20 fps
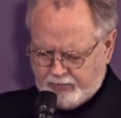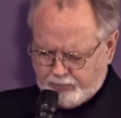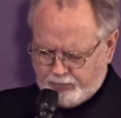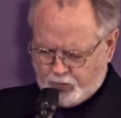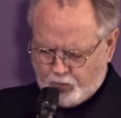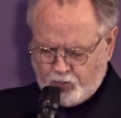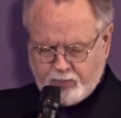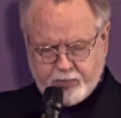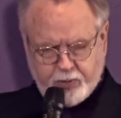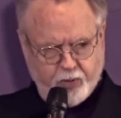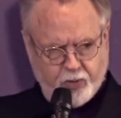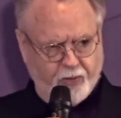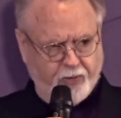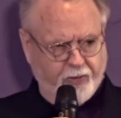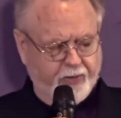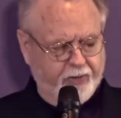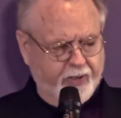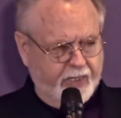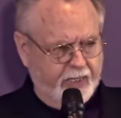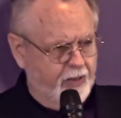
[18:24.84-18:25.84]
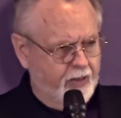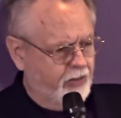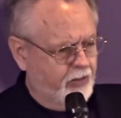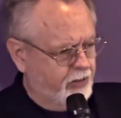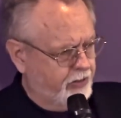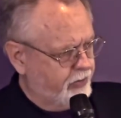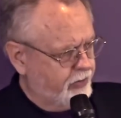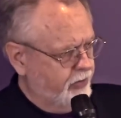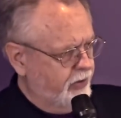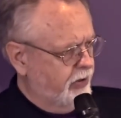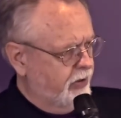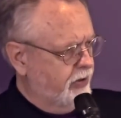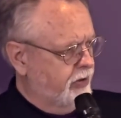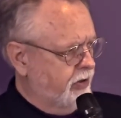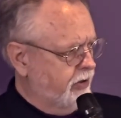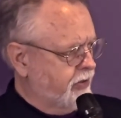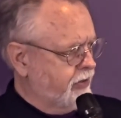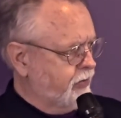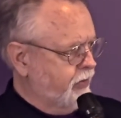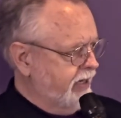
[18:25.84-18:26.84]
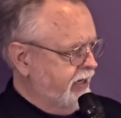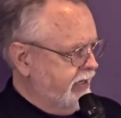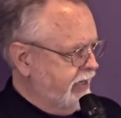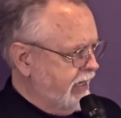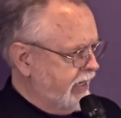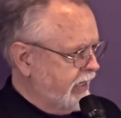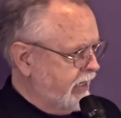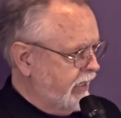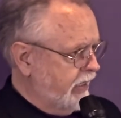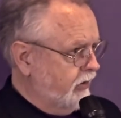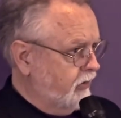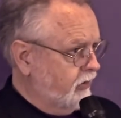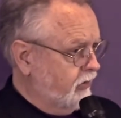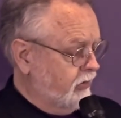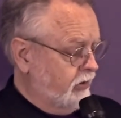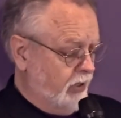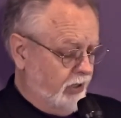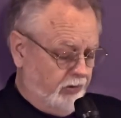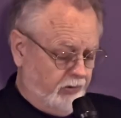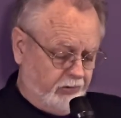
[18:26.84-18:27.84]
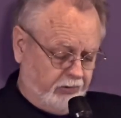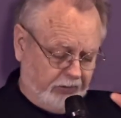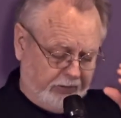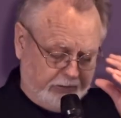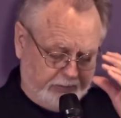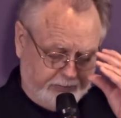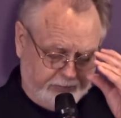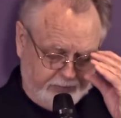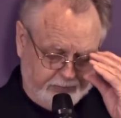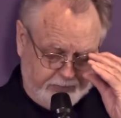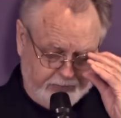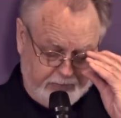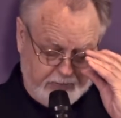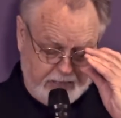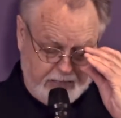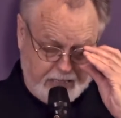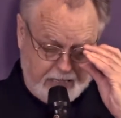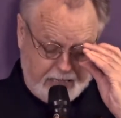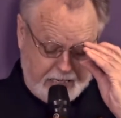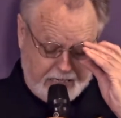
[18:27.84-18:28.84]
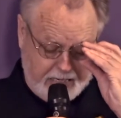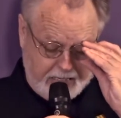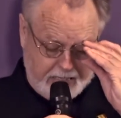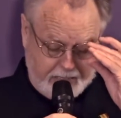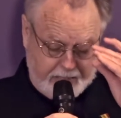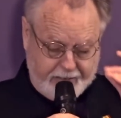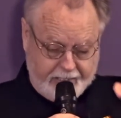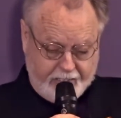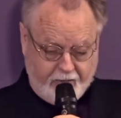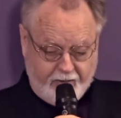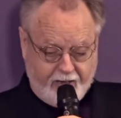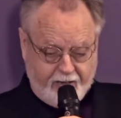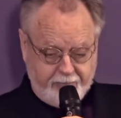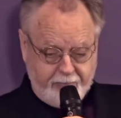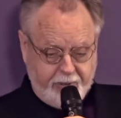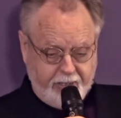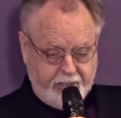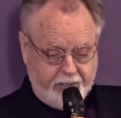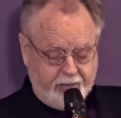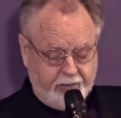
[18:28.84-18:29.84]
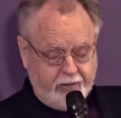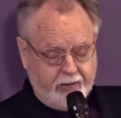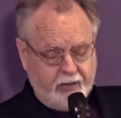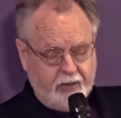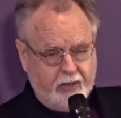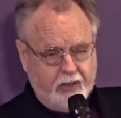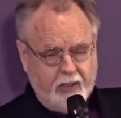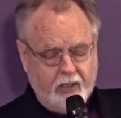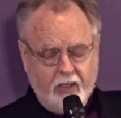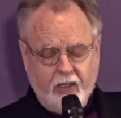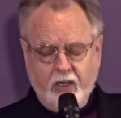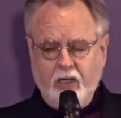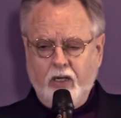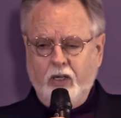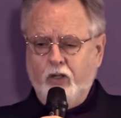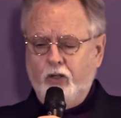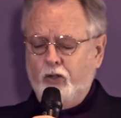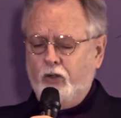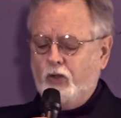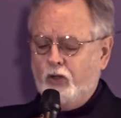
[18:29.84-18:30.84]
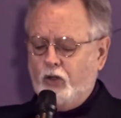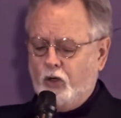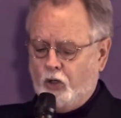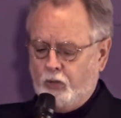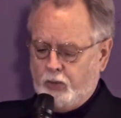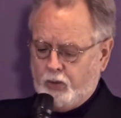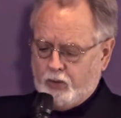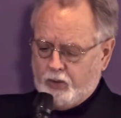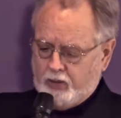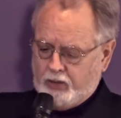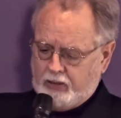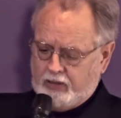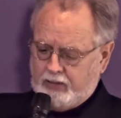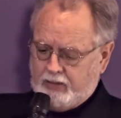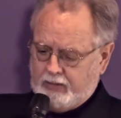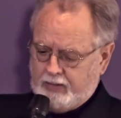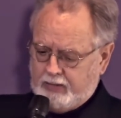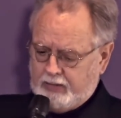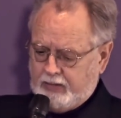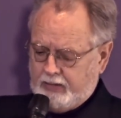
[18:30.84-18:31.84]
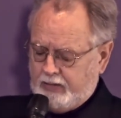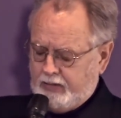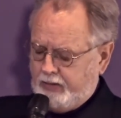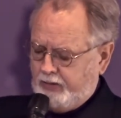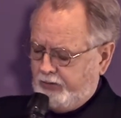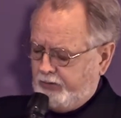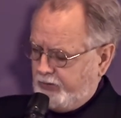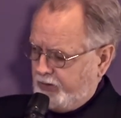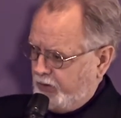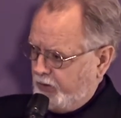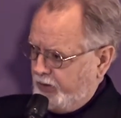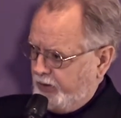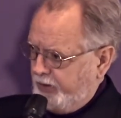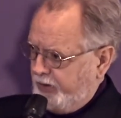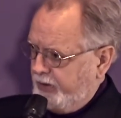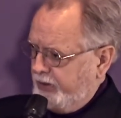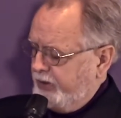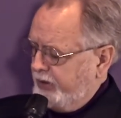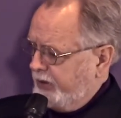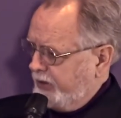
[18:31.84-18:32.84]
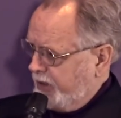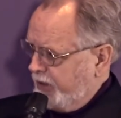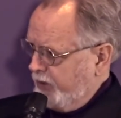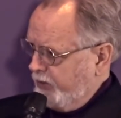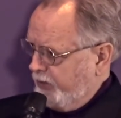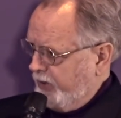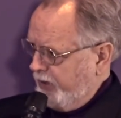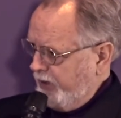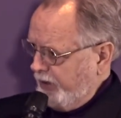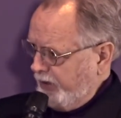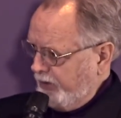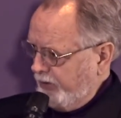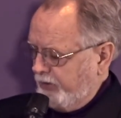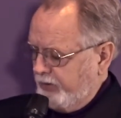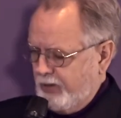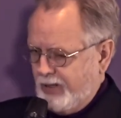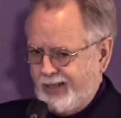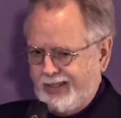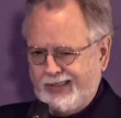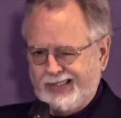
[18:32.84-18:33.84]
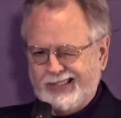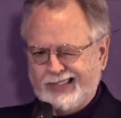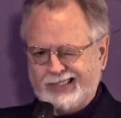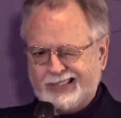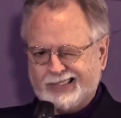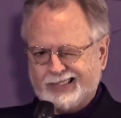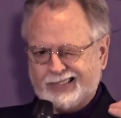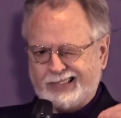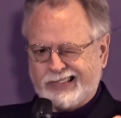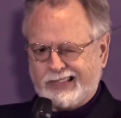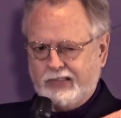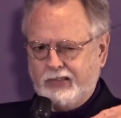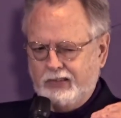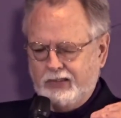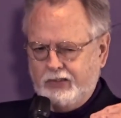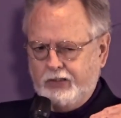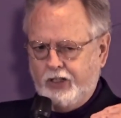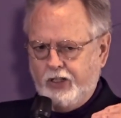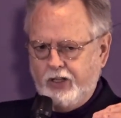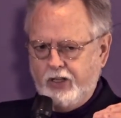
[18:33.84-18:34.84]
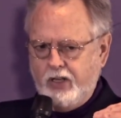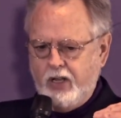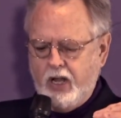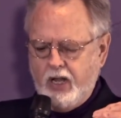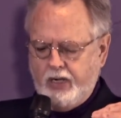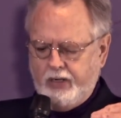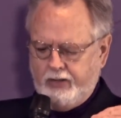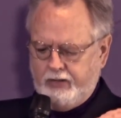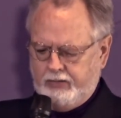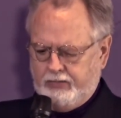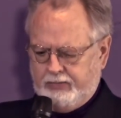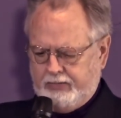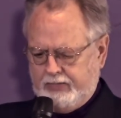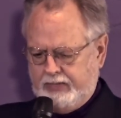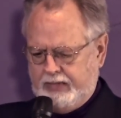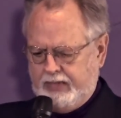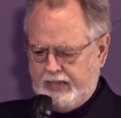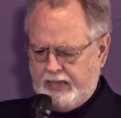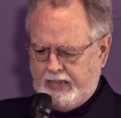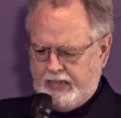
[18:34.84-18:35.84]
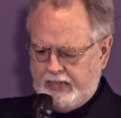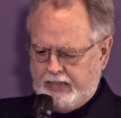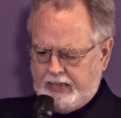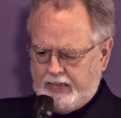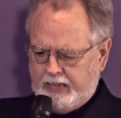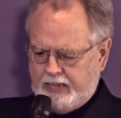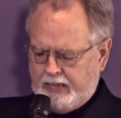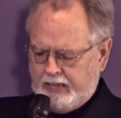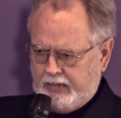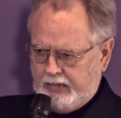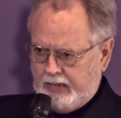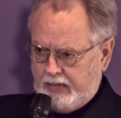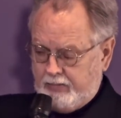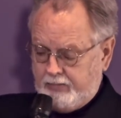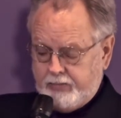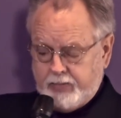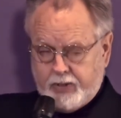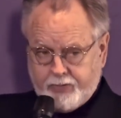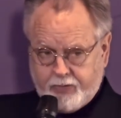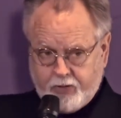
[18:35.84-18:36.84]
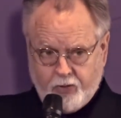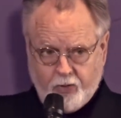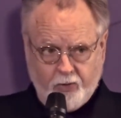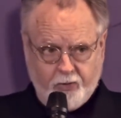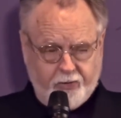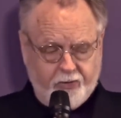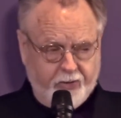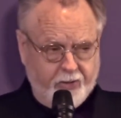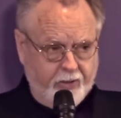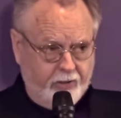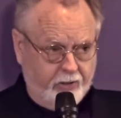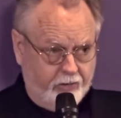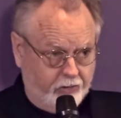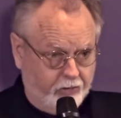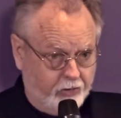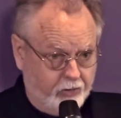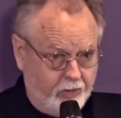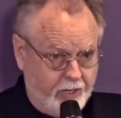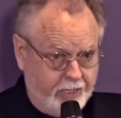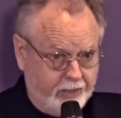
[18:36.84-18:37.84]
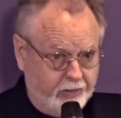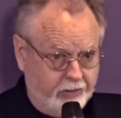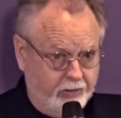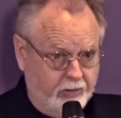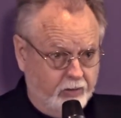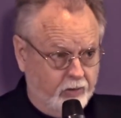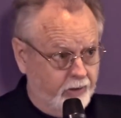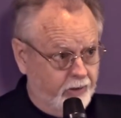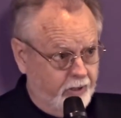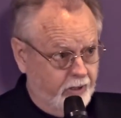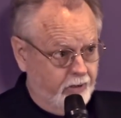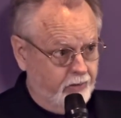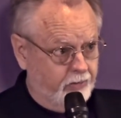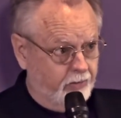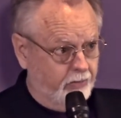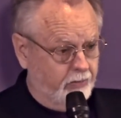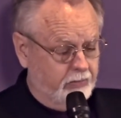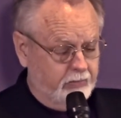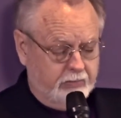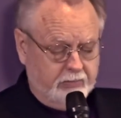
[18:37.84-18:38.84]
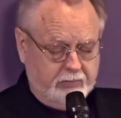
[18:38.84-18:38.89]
more important, in the three decades since, there have been no more stolen code keys. None. But of course, this attracted no attention.